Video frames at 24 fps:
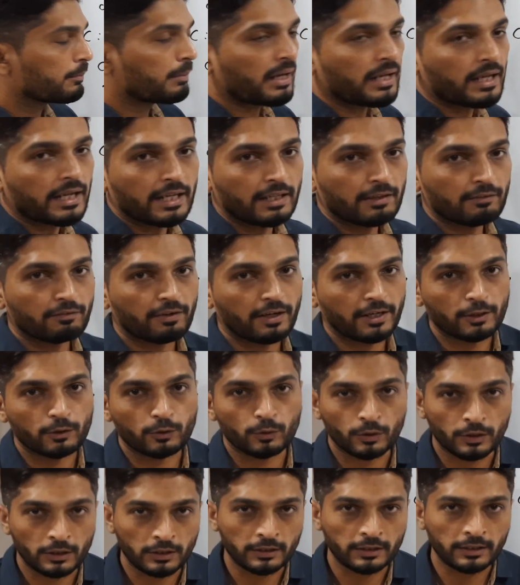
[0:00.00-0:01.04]
by n
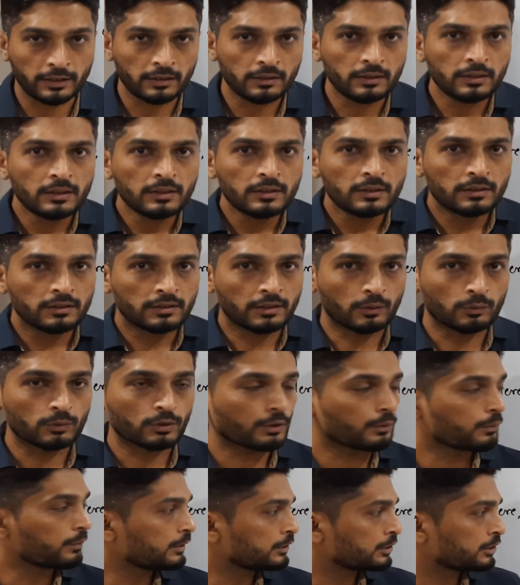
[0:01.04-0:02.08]
factorial. Now the
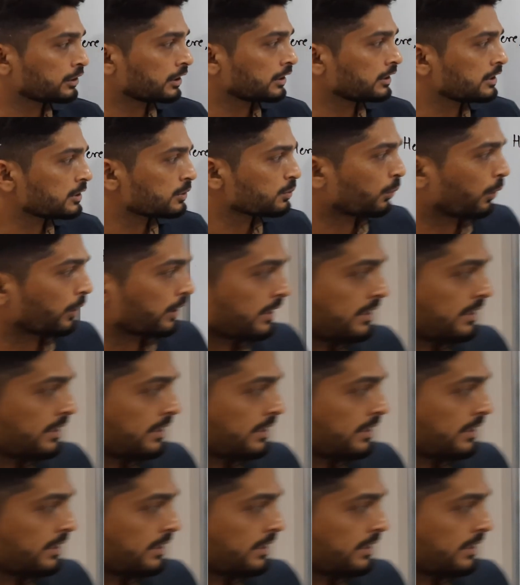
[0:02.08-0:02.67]
question is, what